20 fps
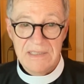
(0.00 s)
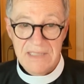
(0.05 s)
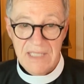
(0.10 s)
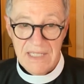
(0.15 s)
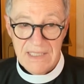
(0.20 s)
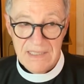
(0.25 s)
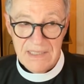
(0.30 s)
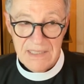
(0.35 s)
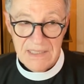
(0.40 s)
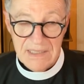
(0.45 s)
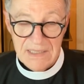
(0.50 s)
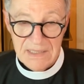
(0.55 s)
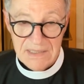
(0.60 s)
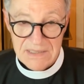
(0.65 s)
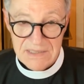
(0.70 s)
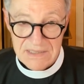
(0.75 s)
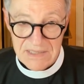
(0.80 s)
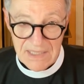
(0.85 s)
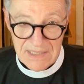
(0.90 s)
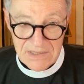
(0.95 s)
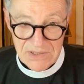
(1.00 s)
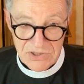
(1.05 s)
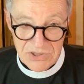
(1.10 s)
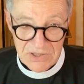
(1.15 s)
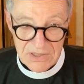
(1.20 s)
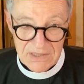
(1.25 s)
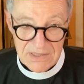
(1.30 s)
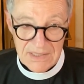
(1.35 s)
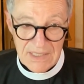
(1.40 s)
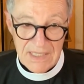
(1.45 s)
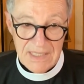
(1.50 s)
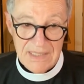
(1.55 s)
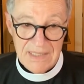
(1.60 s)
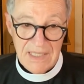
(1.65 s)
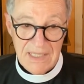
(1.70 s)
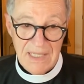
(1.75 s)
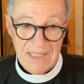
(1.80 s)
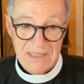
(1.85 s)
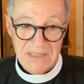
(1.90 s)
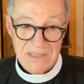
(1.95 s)
attending Ascension at
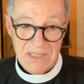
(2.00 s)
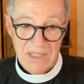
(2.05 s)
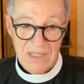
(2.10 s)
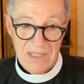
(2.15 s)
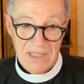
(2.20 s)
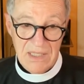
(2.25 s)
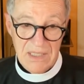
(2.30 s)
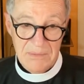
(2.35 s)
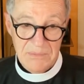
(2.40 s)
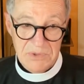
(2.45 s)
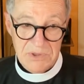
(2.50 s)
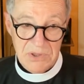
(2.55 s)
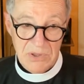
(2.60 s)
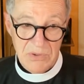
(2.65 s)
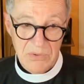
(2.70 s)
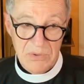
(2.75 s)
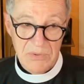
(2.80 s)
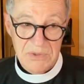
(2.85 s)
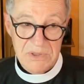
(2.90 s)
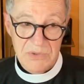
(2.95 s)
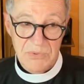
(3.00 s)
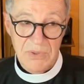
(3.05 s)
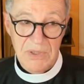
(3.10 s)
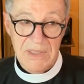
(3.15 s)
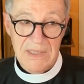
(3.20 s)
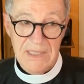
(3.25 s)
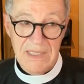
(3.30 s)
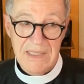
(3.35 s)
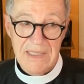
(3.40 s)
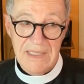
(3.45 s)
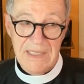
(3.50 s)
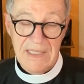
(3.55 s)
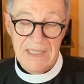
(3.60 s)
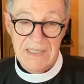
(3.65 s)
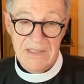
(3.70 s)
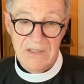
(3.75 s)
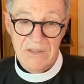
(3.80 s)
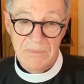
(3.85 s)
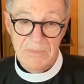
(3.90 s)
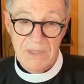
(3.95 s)
that time. So it was really at the
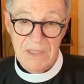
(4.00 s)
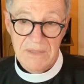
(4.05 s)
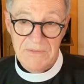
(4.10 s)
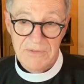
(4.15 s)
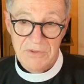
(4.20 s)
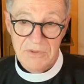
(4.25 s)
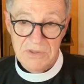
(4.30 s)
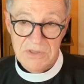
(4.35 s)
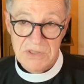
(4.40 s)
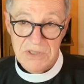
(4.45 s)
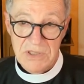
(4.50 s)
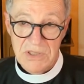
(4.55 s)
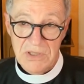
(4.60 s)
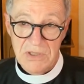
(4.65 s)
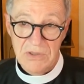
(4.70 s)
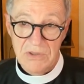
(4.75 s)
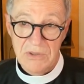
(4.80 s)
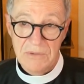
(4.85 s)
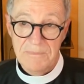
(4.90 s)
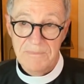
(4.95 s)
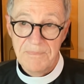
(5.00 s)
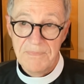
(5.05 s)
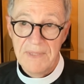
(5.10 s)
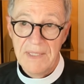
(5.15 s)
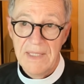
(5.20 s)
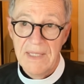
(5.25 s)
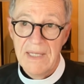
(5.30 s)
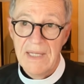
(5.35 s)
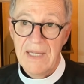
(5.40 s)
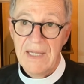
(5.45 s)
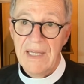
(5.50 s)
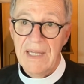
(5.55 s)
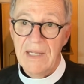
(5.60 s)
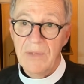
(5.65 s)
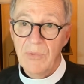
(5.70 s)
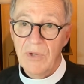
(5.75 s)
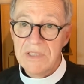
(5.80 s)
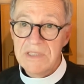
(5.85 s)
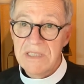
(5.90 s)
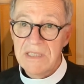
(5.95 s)
end of my first year. It
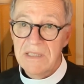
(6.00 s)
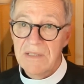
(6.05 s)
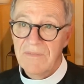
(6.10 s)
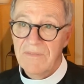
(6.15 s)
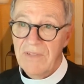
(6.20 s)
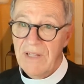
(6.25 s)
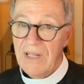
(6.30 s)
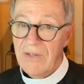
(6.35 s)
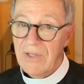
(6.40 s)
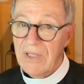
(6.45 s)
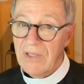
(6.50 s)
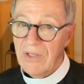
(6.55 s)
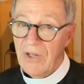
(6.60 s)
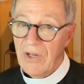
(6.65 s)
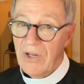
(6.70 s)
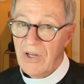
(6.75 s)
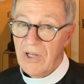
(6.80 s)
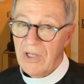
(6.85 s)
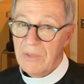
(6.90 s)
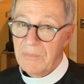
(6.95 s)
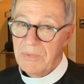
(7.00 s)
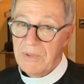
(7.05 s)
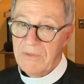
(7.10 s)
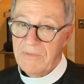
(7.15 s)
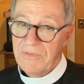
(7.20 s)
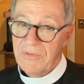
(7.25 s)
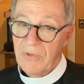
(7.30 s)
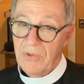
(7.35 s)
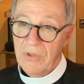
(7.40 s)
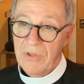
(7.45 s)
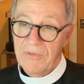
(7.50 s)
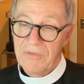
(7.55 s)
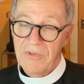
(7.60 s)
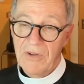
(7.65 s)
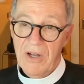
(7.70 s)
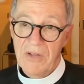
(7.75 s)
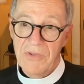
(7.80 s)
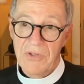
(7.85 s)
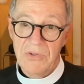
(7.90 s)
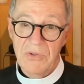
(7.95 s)
wasn't very long before
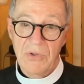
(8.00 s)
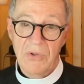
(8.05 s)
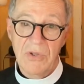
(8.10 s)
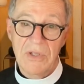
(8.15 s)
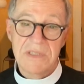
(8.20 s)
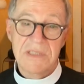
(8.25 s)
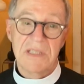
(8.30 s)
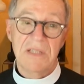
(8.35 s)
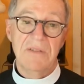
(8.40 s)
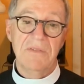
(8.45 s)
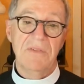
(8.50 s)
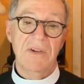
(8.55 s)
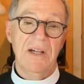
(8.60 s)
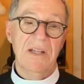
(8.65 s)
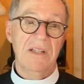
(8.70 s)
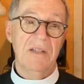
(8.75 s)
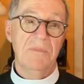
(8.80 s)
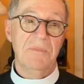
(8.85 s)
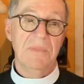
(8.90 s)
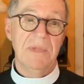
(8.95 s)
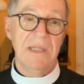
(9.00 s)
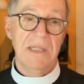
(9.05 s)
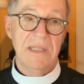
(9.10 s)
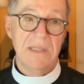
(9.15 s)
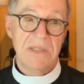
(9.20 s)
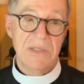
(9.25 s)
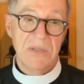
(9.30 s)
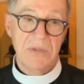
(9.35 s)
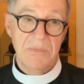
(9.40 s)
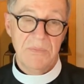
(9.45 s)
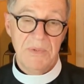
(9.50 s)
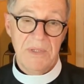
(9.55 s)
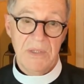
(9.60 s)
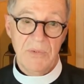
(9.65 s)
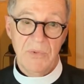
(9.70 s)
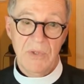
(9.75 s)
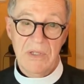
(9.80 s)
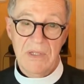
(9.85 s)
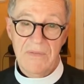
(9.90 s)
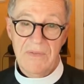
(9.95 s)
Father Norris invited me to be
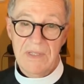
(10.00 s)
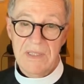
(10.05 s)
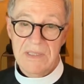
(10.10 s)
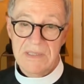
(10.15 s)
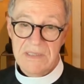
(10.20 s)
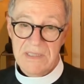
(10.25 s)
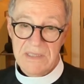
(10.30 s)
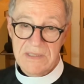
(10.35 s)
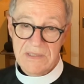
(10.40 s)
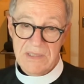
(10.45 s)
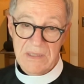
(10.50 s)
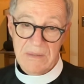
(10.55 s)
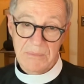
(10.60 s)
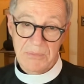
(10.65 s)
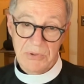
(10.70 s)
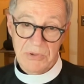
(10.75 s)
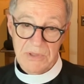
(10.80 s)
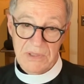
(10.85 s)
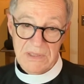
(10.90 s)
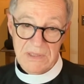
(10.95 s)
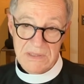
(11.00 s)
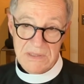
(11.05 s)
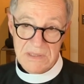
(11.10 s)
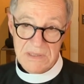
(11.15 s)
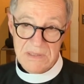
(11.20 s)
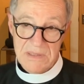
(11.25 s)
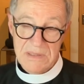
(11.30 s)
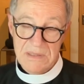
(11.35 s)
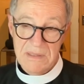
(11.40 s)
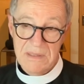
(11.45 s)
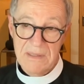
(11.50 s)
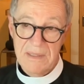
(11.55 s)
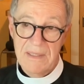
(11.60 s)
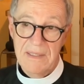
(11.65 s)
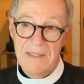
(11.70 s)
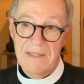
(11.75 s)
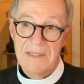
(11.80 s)
one of the assisting priests.